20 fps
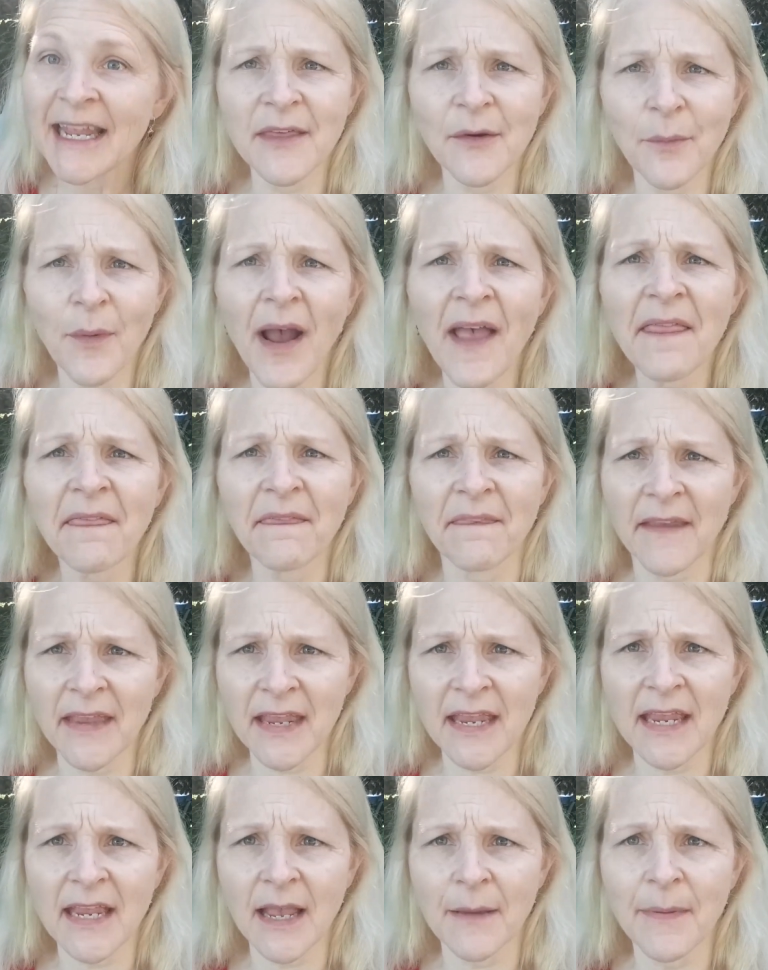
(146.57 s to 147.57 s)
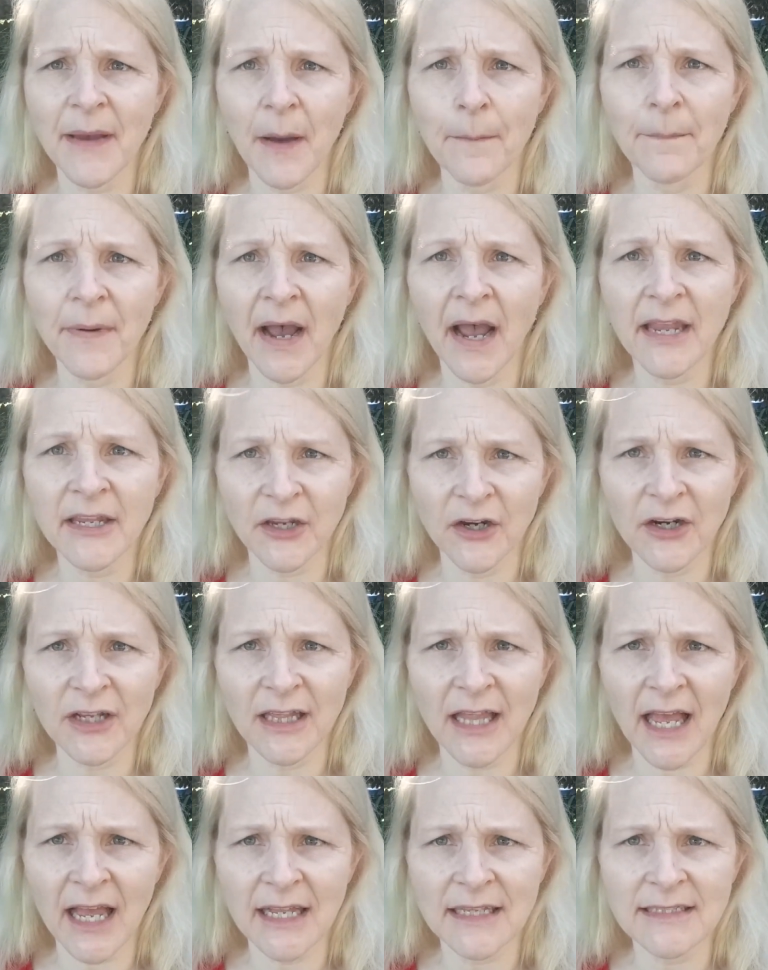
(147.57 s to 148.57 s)
The one thing about buying your
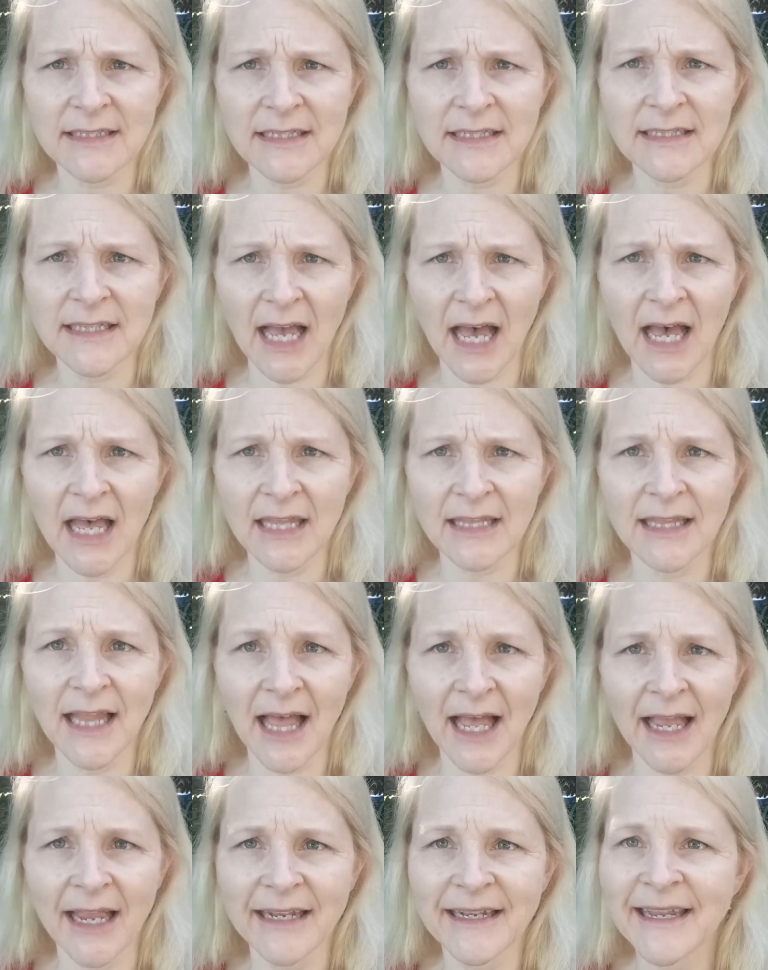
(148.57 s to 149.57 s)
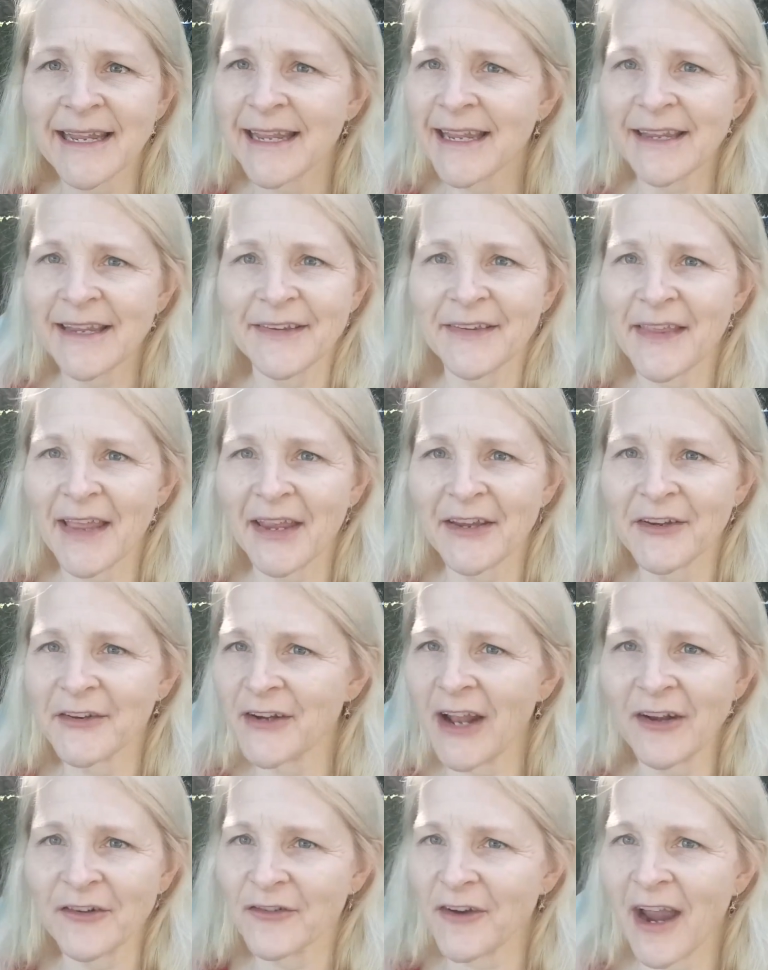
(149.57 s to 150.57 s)
glasses online is that
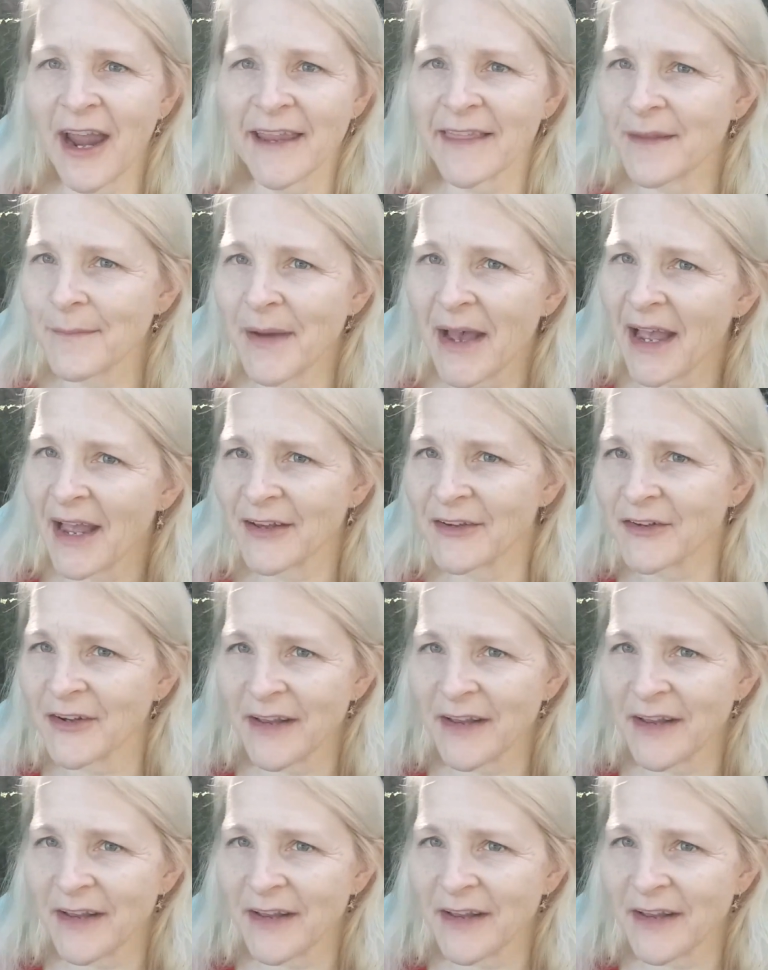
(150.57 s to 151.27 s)
you're not trying them on.